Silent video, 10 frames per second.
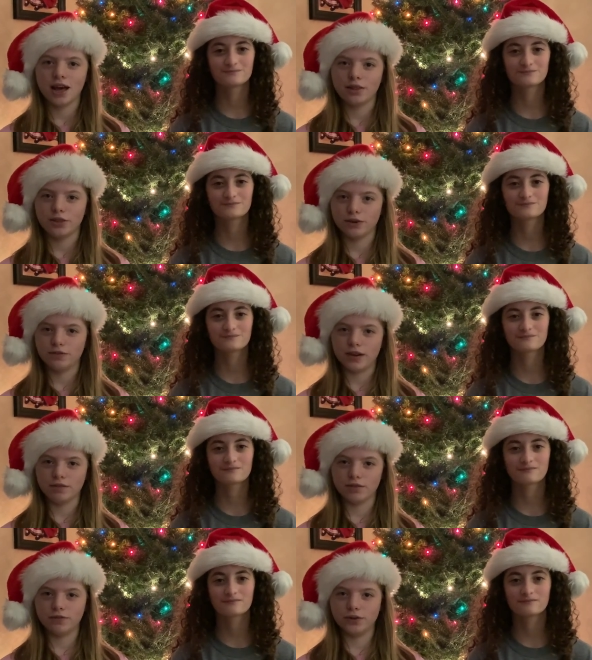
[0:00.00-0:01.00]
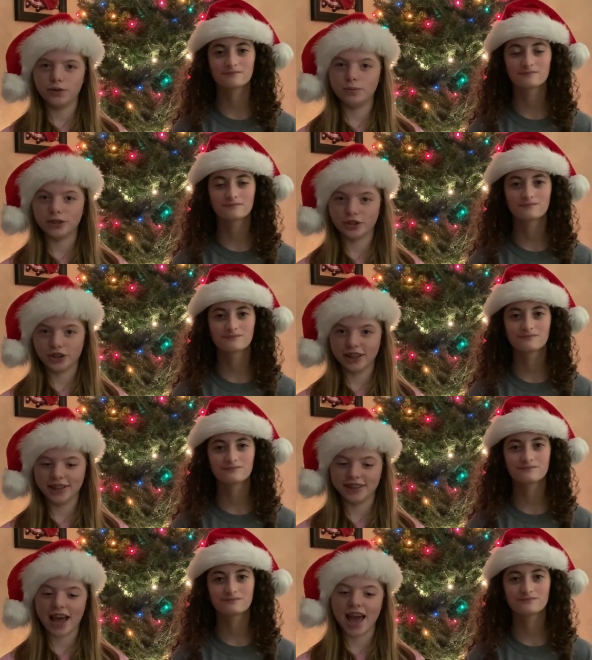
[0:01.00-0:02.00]
Speaker 1: Their favorite food was
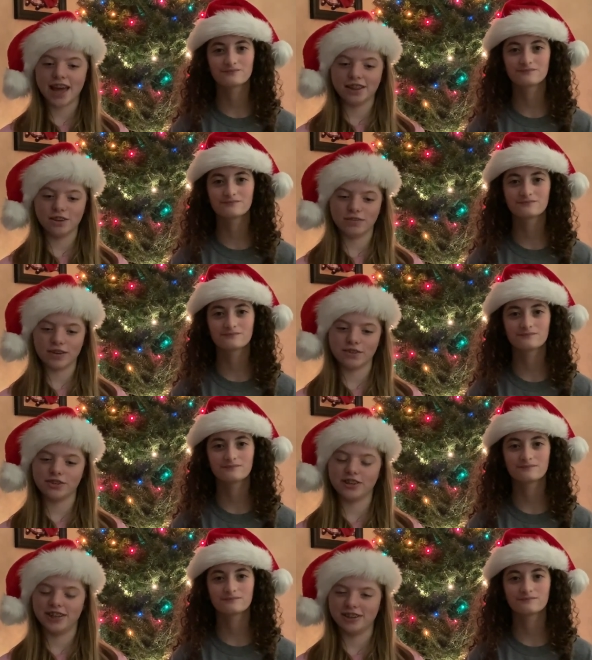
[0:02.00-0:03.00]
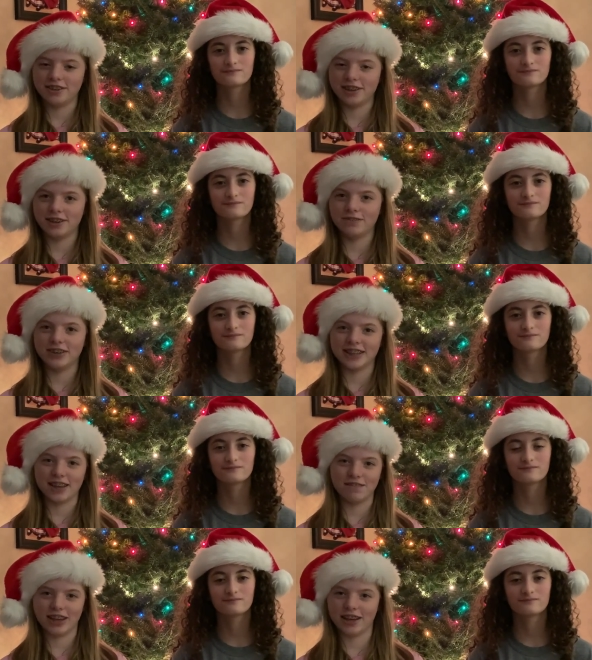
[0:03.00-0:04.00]
cookies, and their favorite tradition was
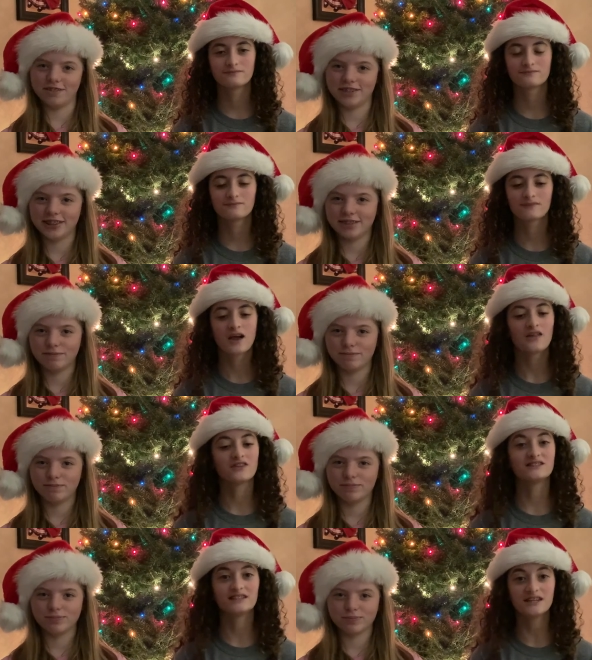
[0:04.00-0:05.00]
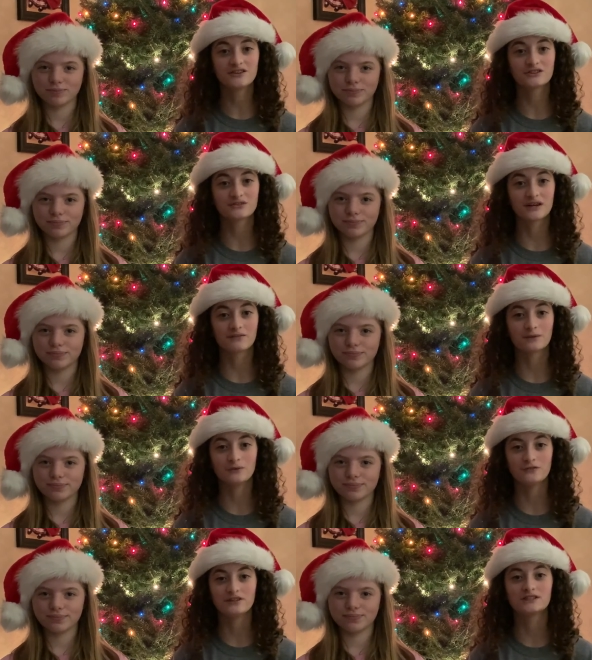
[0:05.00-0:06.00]
giving gifts. The seniors' favorite
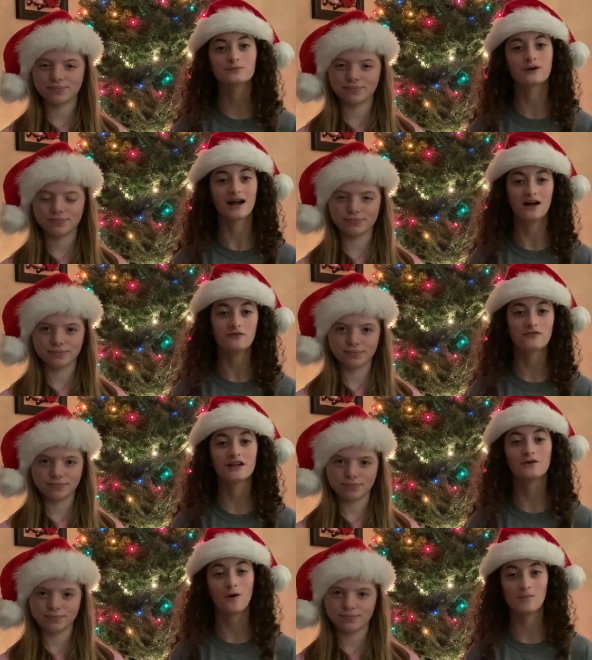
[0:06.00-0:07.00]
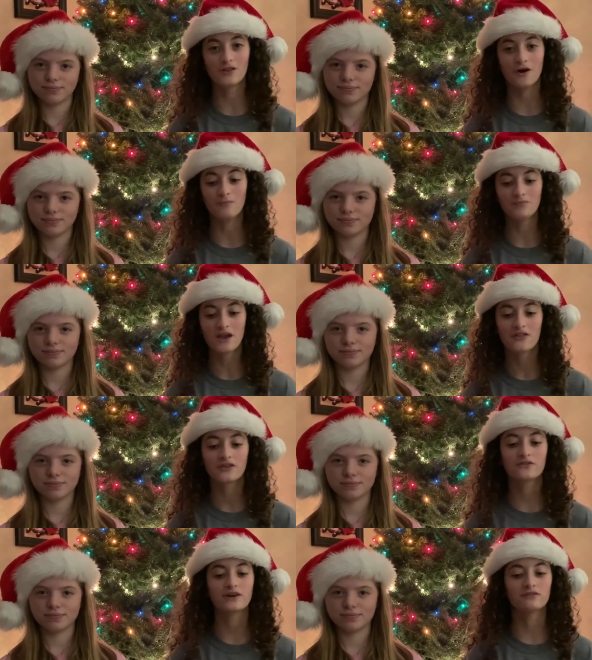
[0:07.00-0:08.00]
movies
Speaker 2: were Elf and Home Alone.
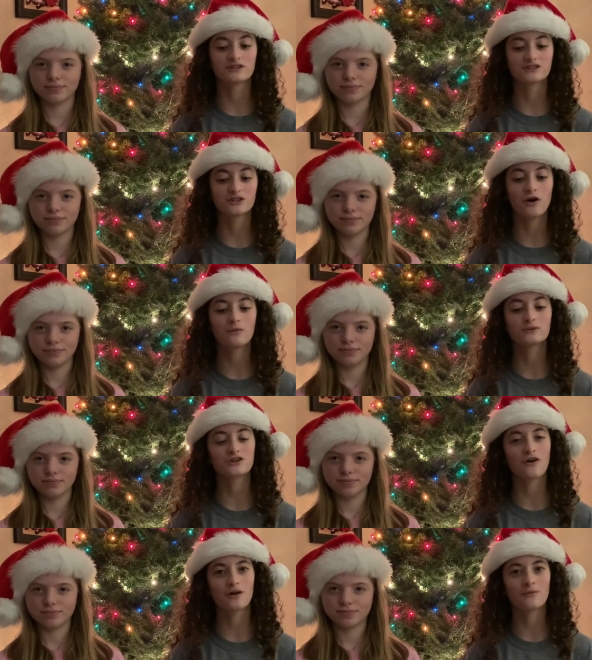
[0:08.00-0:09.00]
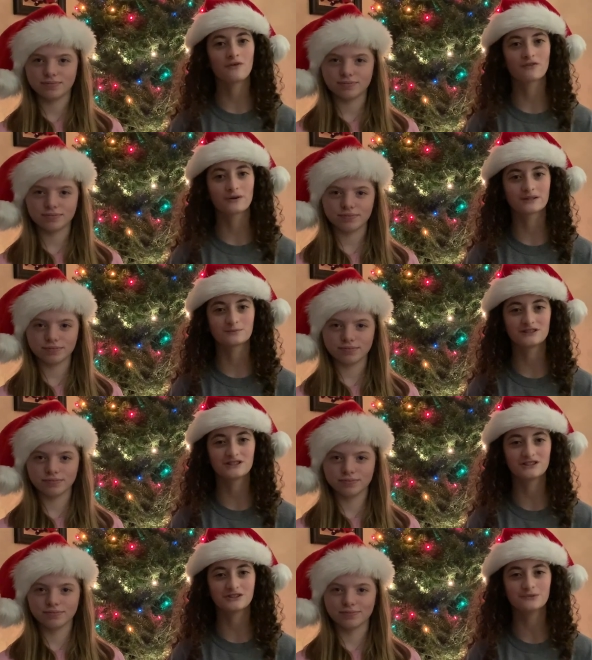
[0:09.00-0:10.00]
Their favorite song was All I Want for Christmas
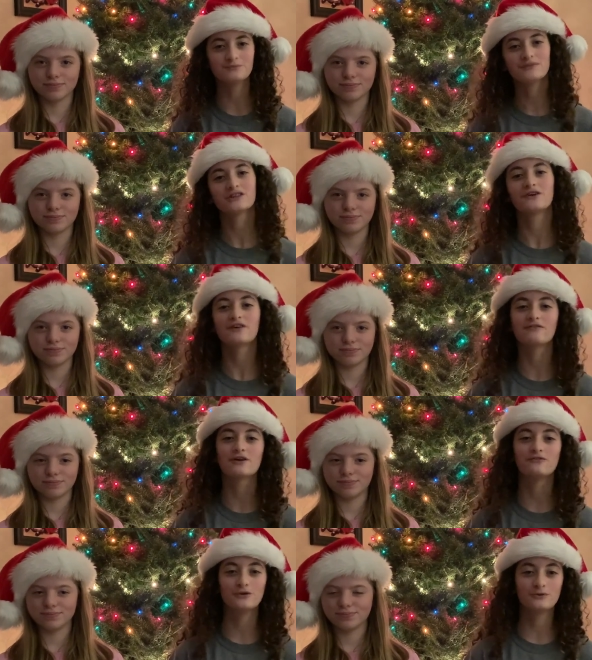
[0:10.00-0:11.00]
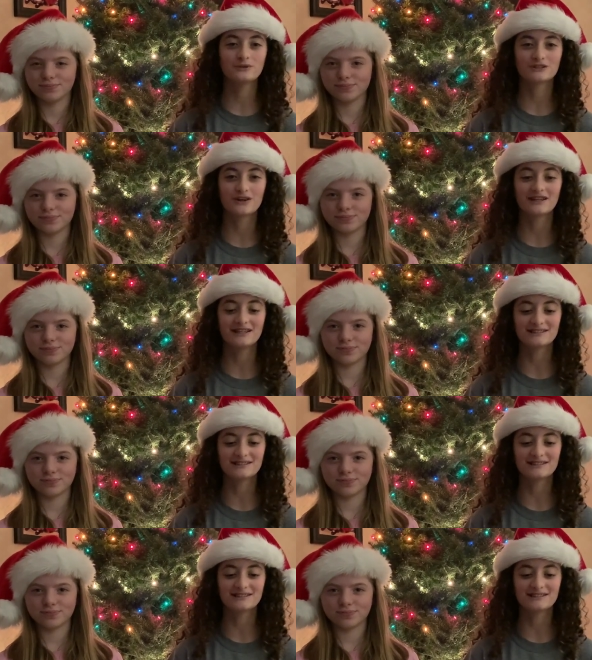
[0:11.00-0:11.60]
Is You. Their favorite food was cookies,